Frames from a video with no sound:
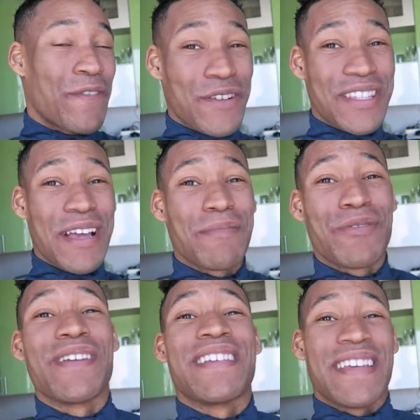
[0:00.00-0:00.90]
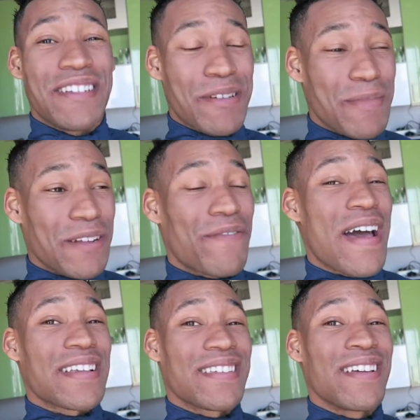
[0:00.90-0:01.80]
First thing I'm doing is intermittent
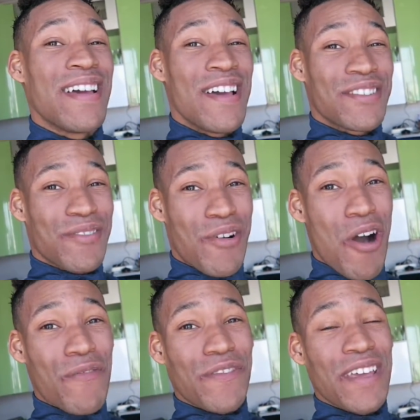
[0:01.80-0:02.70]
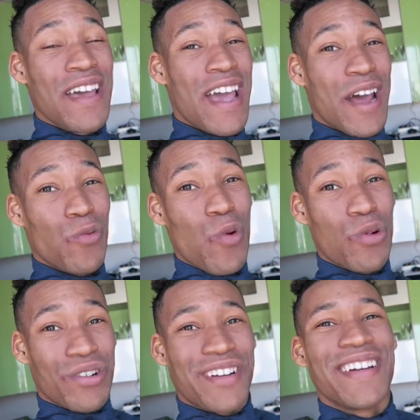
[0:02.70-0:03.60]
fasting, so coffee and
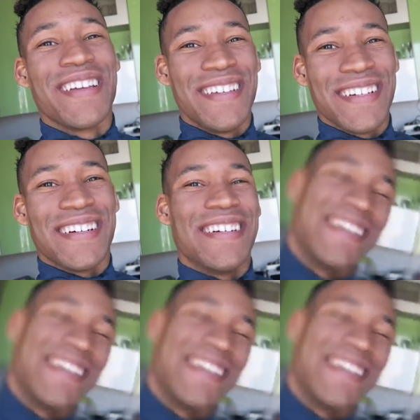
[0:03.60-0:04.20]
water. Yo.